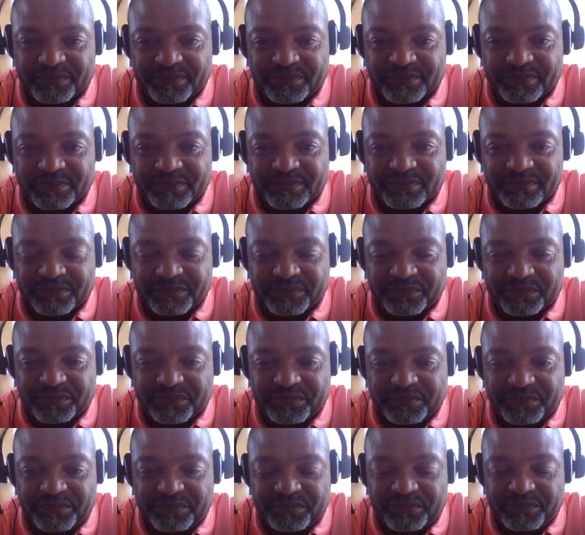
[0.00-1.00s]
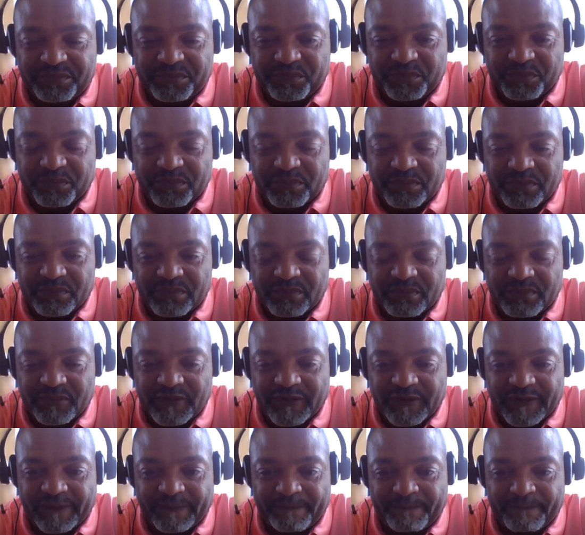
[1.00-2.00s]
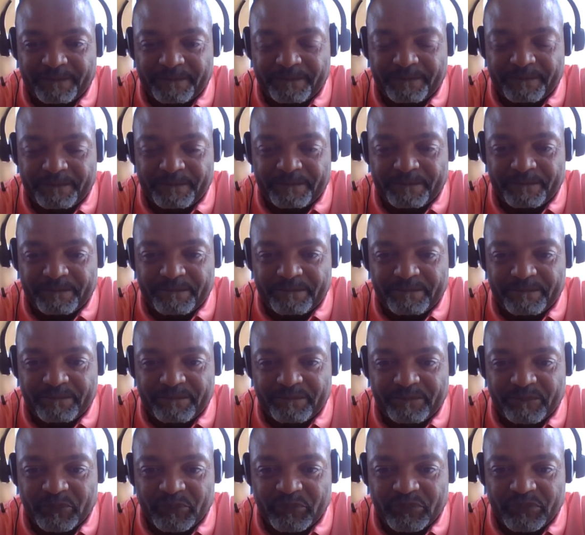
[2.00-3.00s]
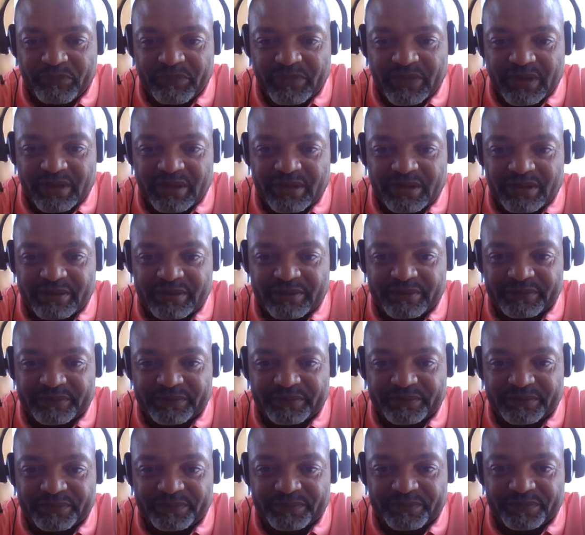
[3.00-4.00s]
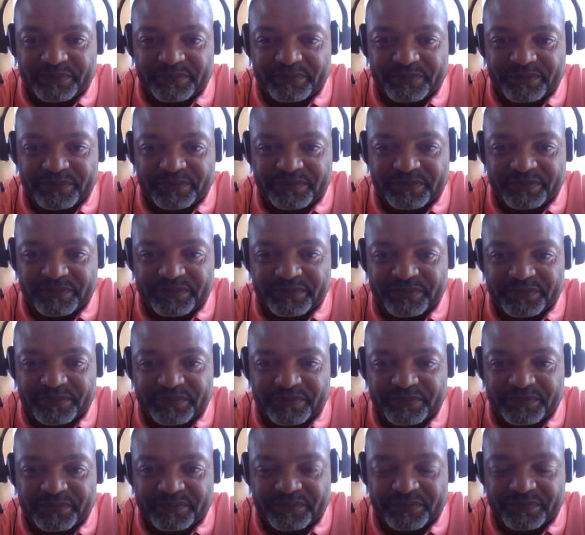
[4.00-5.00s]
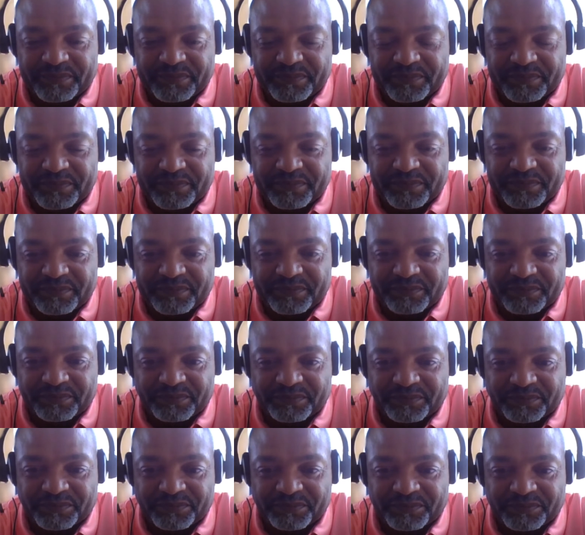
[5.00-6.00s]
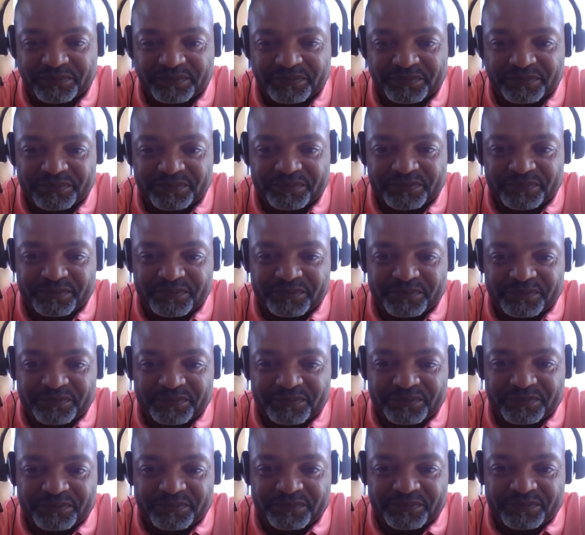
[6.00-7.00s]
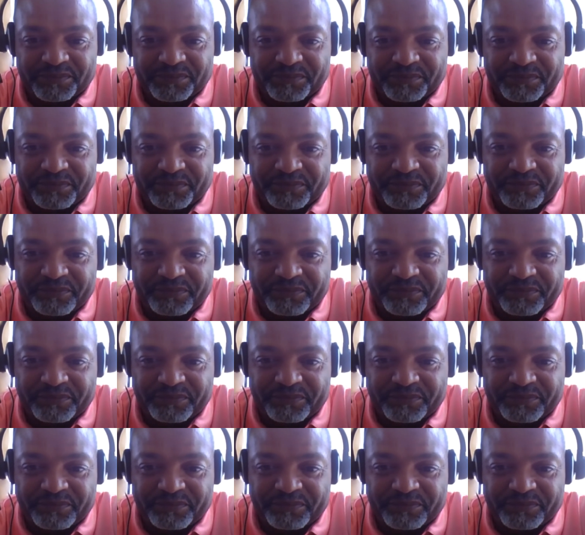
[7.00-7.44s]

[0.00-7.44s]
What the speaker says: The person shown says nothing.